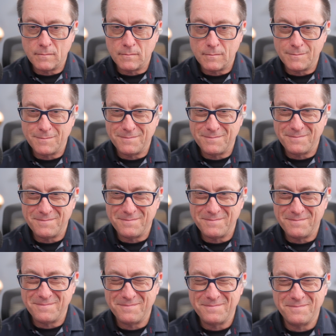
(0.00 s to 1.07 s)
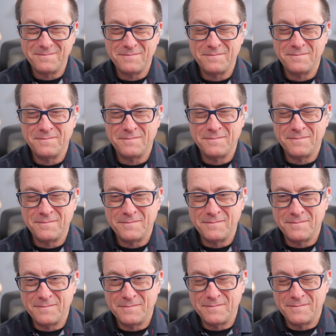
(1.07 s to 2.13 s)

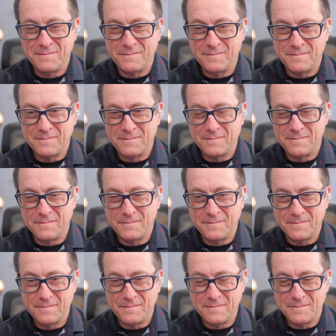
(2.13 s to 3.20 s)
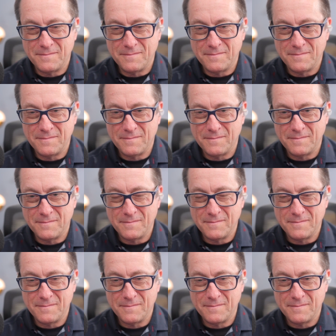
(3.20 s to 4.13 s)
This person isn't speaking.